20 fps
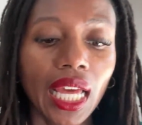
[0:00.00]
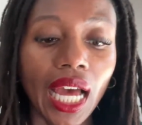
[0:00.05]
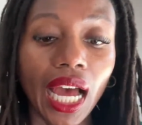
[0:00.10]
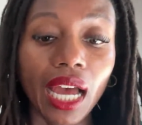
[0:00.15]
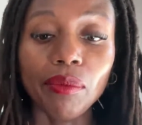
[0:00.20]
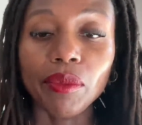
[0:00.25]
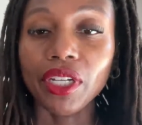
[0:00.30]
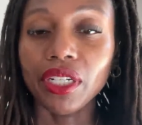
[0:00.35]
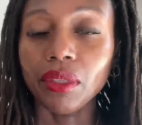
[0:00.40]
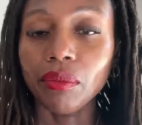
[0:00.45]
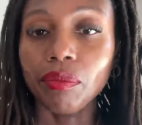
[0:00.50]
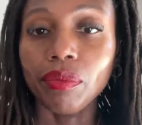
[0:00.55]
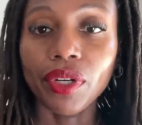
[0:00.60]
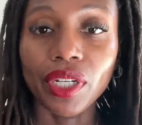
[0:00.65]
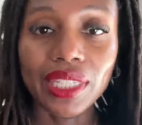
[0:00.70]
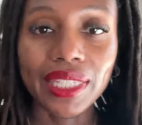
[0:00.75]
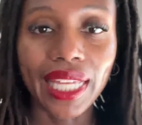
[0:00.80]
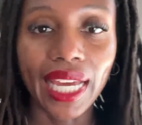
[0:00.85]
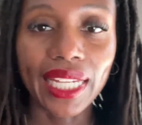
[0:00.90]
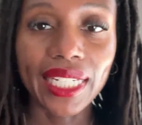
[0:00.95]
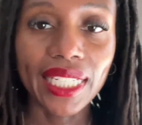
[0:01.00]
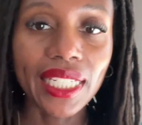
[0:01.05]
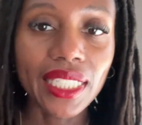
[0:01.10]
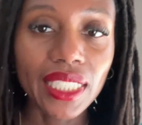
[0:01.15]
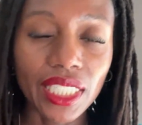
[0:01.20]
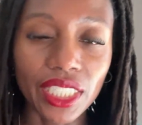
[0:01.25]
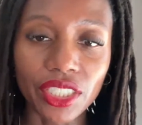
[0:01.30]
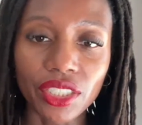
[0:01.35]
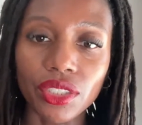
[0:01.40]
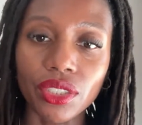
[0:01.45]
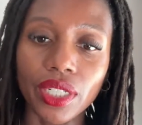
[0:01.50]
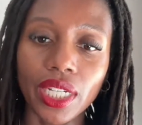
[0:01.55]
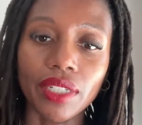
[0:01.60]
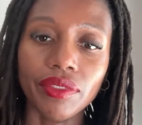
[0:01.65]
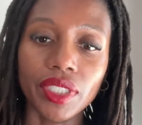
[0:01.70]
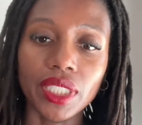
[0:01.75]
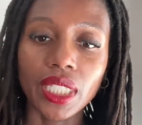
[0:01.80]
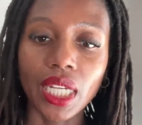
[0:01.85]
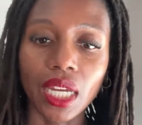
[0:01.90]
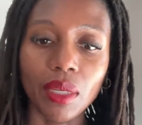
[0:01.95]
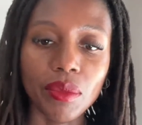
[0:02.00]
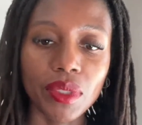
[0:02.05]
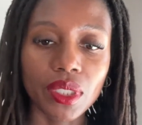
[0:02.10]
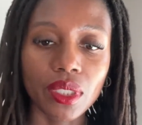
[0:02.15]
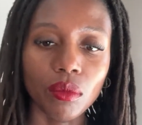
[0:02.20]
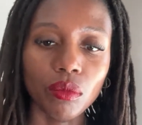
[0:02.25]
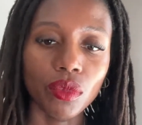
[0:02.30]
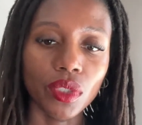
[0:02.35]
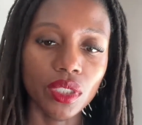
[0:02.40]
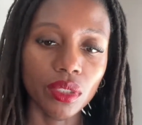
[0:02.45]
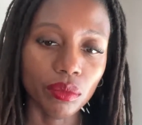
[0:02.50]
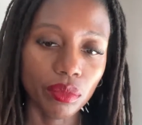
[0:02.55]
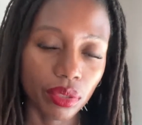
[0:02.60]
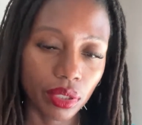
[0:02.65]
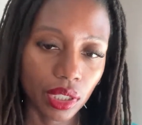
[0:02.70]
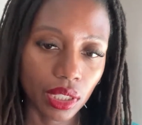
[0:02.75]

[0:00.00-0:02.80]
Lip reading: I'm going to put that in here. So every time someone